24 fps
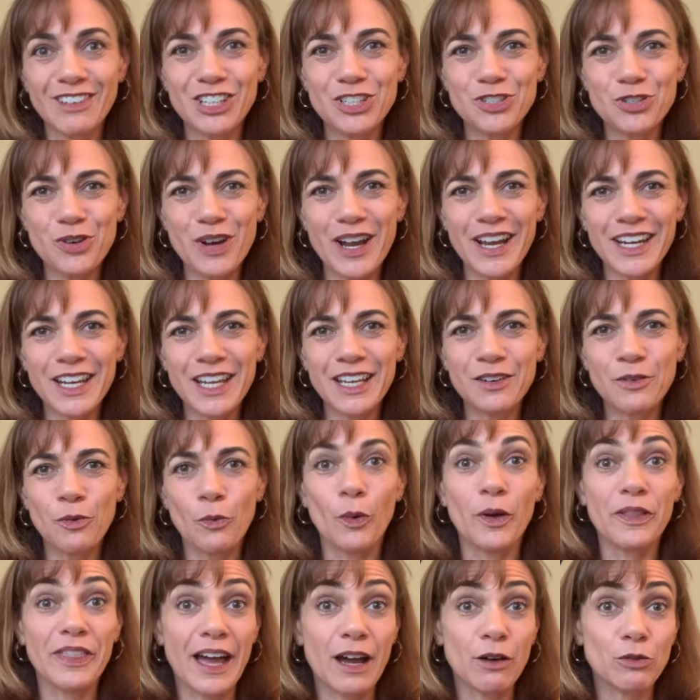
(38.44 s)
tried it
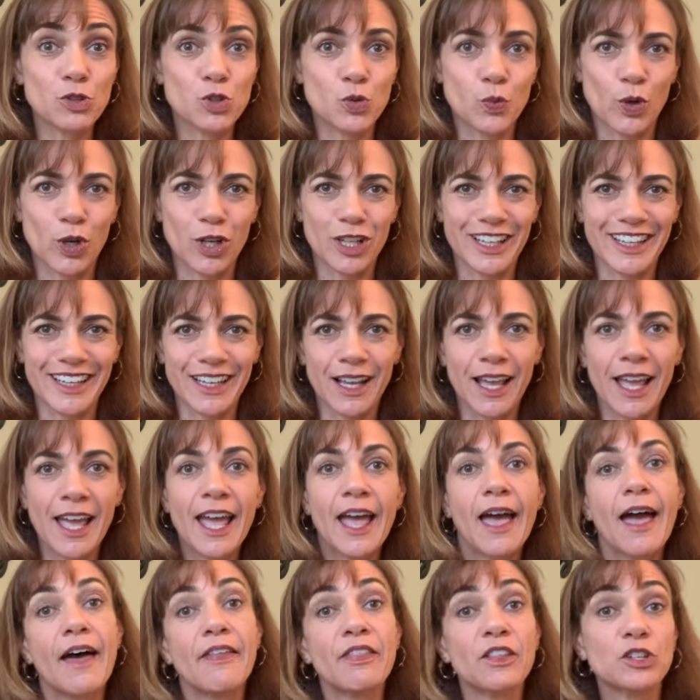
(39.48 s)
without swirling
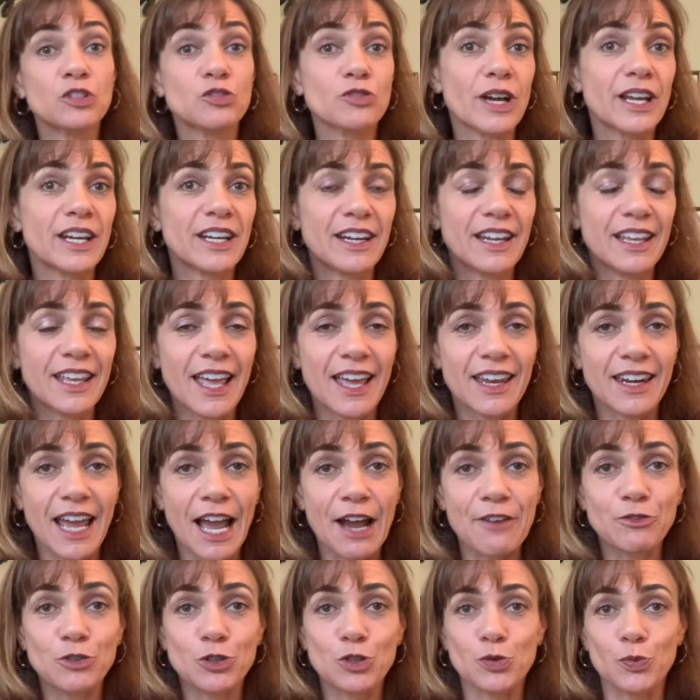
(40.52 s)
and then tried it again
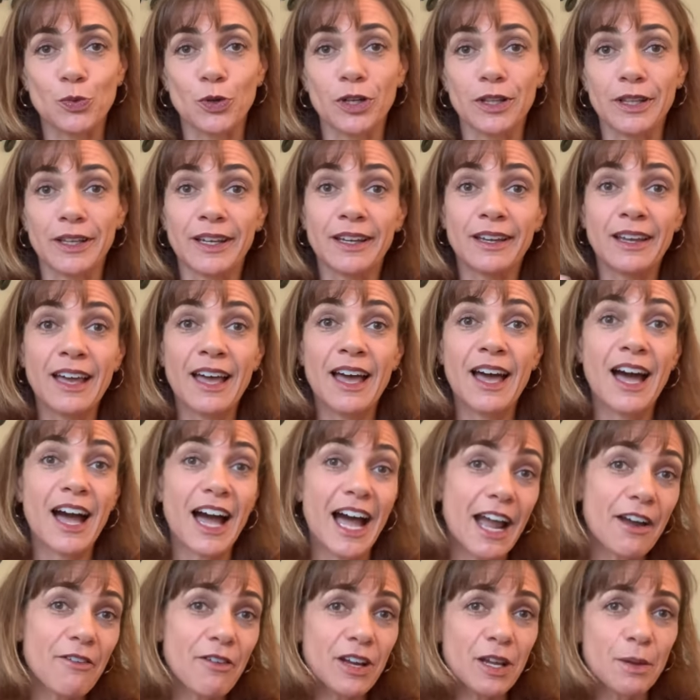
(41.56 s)
after swirling.
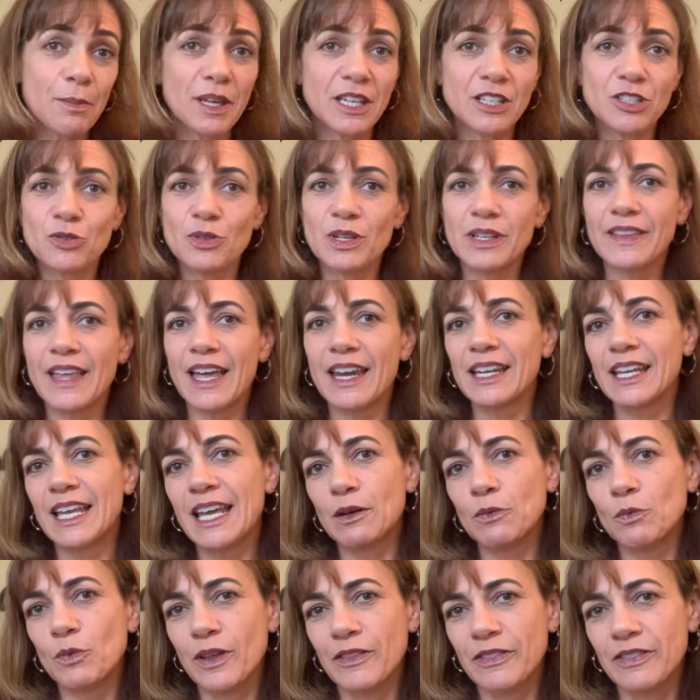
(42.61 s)
I recommend doing that
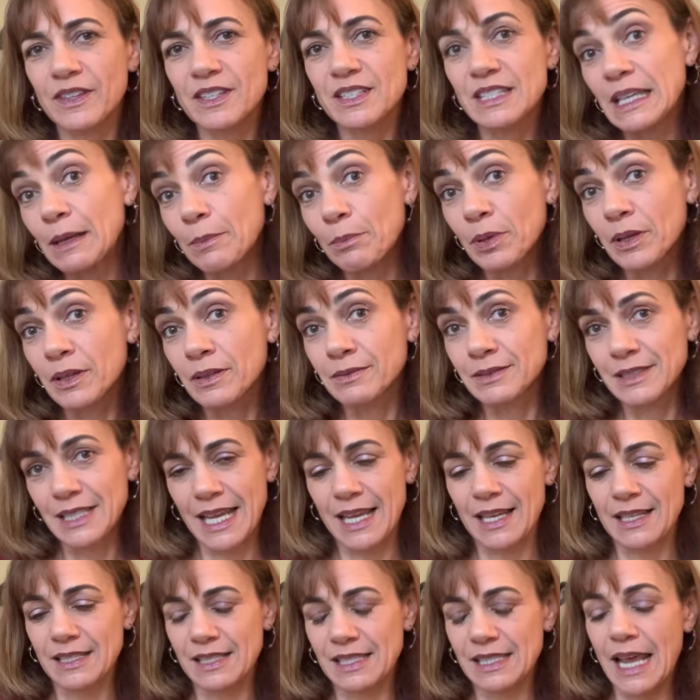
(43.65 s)
again with the sip
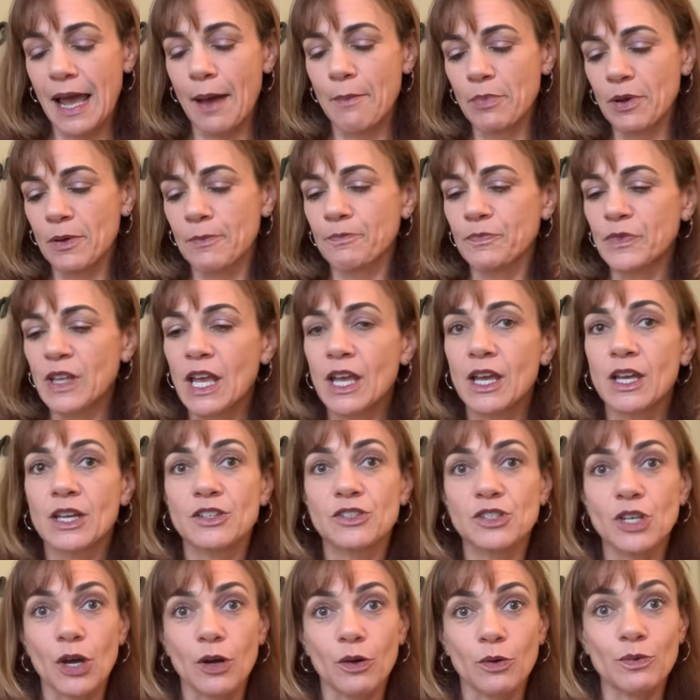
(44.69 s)
step.
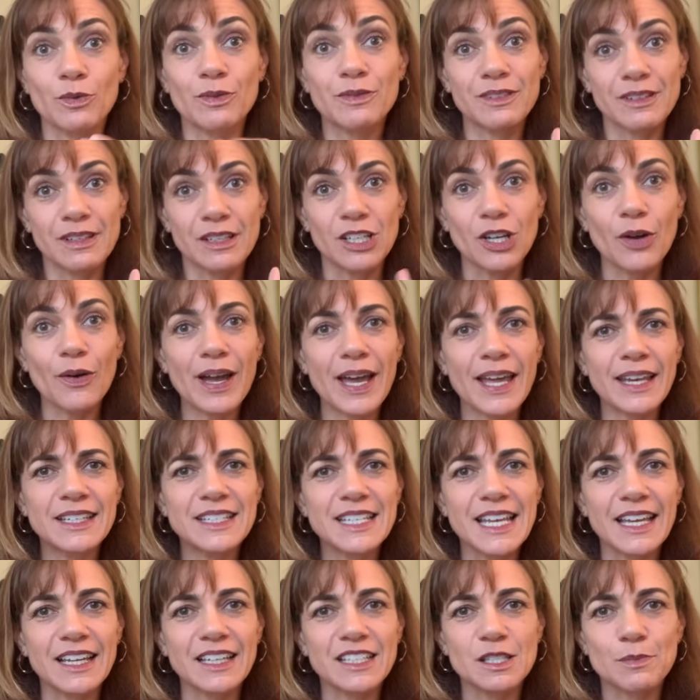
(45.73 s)
So go ahead,
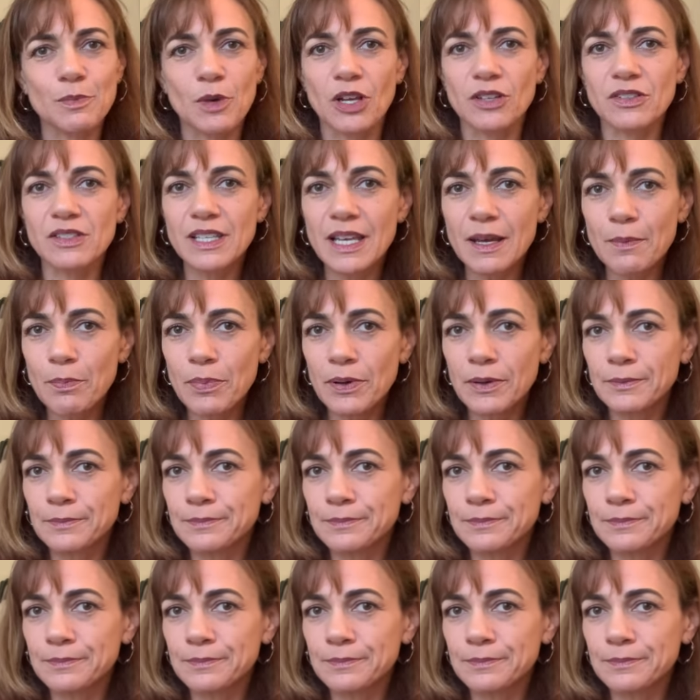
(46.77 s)
take a small sip.